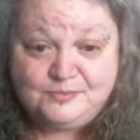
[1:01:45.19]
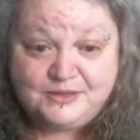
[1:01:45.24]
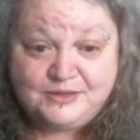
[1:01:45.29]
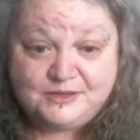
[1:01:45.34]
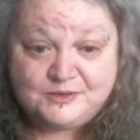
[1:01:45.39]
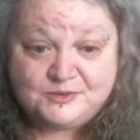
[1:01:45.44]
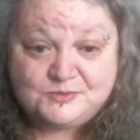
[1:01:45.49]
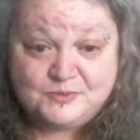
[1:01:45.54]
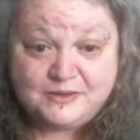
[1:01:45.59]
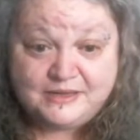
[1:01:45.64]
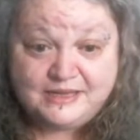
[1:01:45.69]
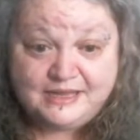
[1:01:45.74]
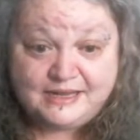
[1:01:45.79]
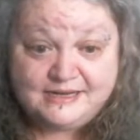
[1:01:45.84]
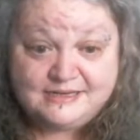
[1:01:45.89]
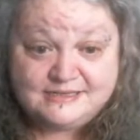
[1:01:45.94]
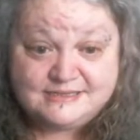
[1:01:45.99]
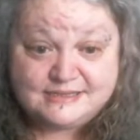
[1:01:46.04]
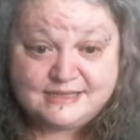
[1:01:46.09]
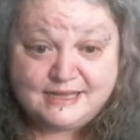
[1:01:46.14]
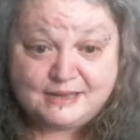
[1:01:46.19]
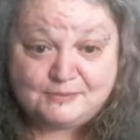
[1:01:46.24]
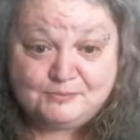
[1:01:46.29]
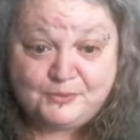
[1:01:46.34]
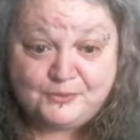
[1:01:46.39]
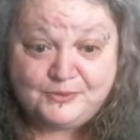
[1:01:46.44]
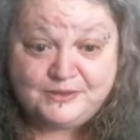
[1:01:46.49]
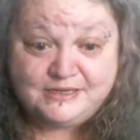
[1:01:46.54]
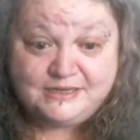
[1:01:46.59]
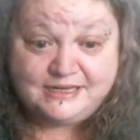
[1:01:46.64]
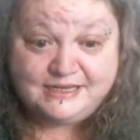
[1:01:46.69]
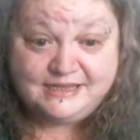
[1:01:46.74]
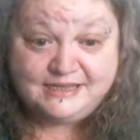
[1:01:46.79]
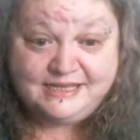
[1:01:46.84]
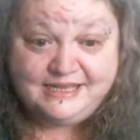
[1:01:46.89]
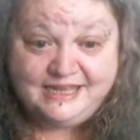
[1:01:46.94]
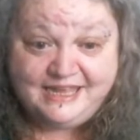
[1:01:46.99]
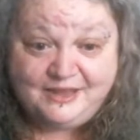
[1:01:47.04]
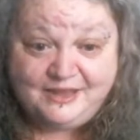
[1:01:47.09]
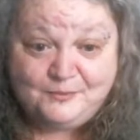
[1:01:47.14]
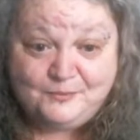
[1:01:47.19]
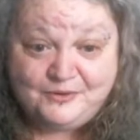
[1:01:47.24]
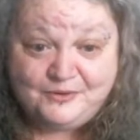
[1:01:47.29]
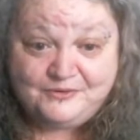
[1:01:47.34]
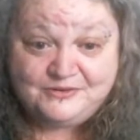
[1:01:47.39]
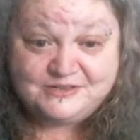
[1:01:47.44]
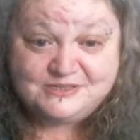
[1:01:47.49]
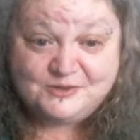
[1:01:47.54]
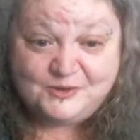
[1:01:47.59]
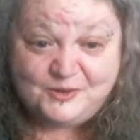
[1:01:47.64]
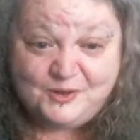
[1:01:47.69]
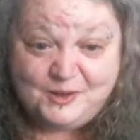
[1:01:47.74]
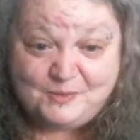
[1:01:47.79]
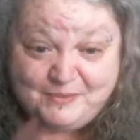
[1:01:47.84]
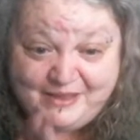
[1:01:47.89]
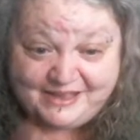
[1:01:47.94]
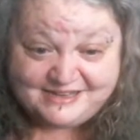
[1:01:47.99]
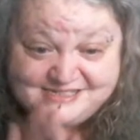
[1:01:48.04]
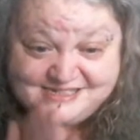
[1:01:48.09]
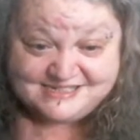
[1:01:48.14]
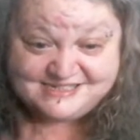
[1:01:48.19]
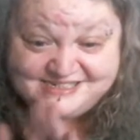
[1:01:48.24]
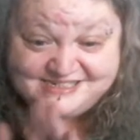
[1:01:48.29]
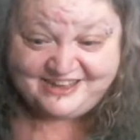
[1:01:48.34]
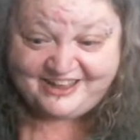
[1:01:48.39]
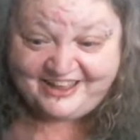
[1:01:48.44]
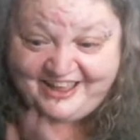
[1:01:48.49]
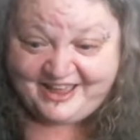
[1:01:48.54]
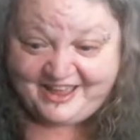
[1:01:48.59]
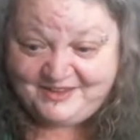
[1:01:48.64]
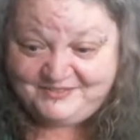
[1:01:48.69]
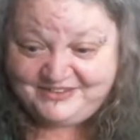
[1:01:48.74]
because we're getting to that point in the year where it's all about to start